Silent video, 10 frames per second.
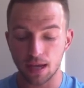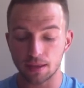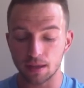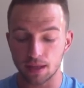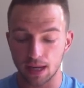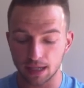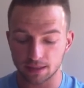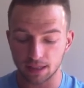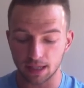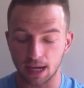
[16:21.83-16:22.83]
And then the
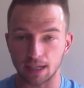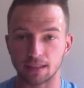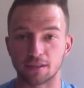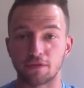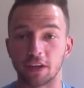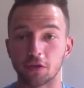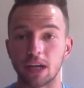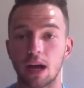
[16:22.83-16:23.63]
next thing, guys, is figuring